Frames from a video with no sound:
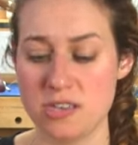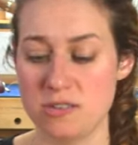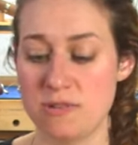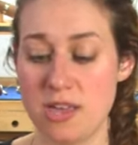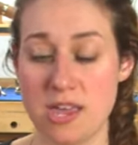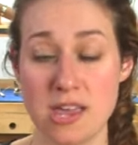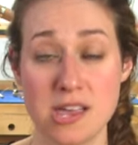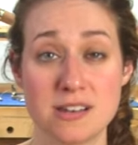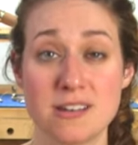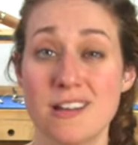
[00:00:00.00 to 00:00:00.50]
You
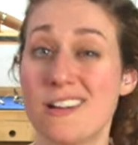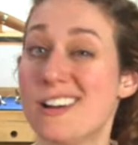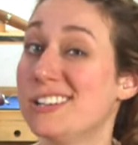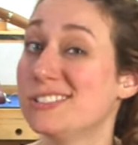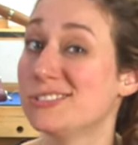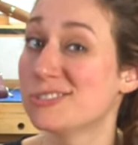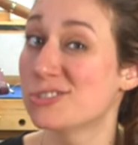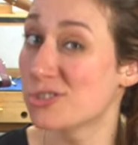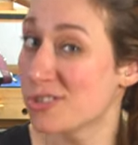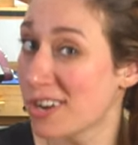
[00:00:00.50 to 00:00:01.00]
can't
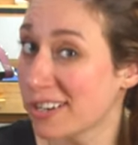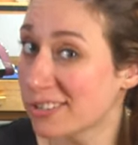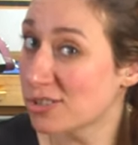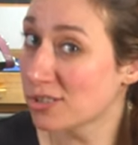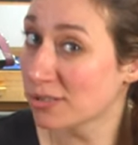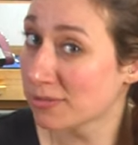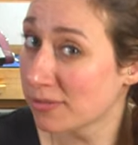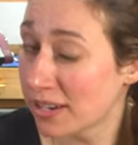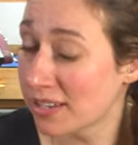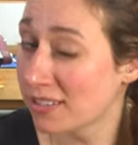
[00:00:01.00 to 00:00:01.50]
unstretch
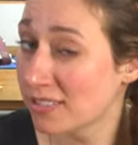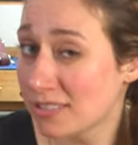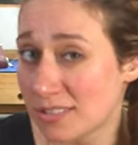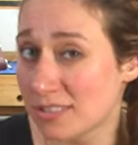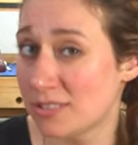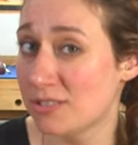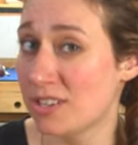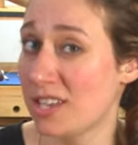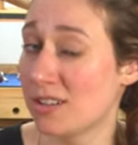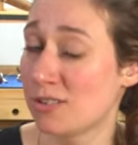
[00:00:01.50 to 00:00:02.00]
your ring.
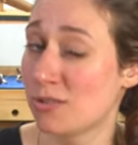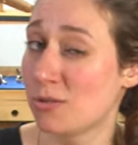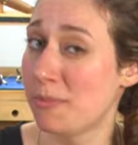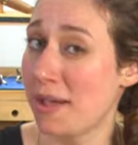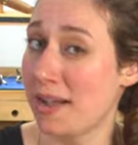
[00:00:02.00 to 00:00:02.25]
You can't go